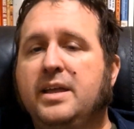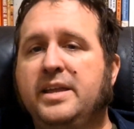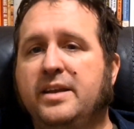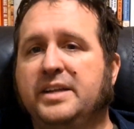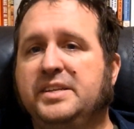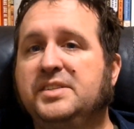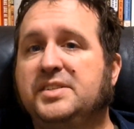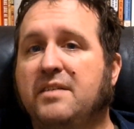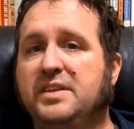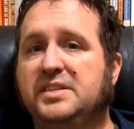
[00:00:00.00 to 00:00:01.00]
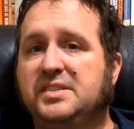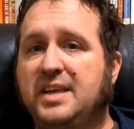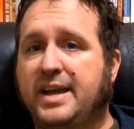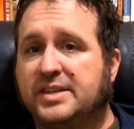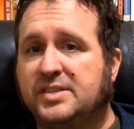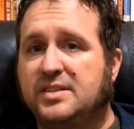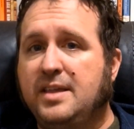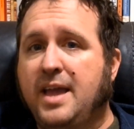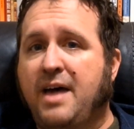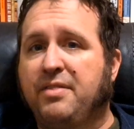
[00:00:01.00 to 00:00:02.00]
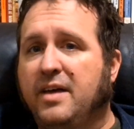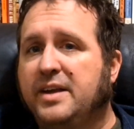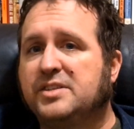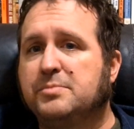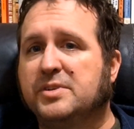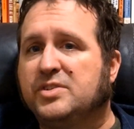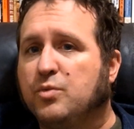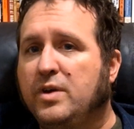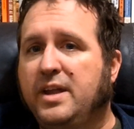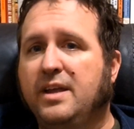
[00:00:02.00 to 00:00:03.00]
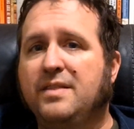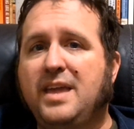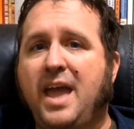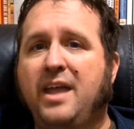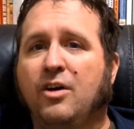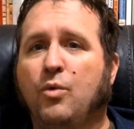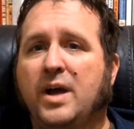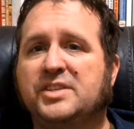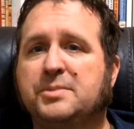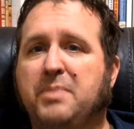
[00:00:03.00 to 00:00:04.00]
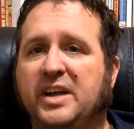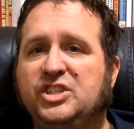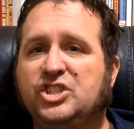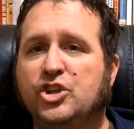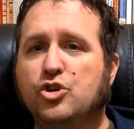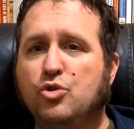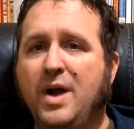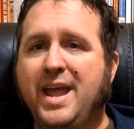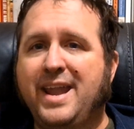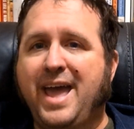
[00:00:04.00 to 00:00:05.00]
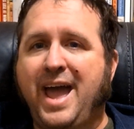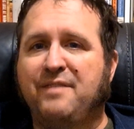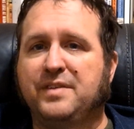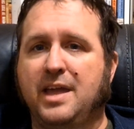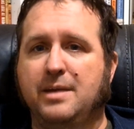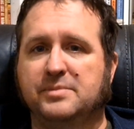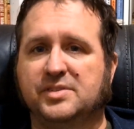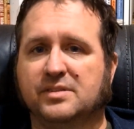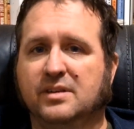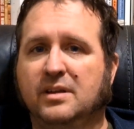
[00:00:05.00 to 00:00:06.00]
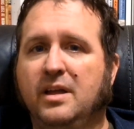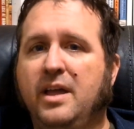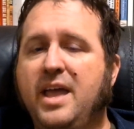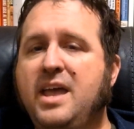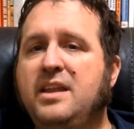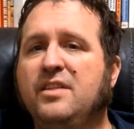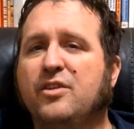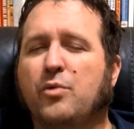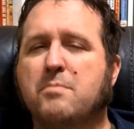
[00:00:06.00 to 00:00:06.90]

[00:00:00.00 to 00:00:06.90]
In 1976, the Athletics missed winning the AL West by 2.5 games, ending their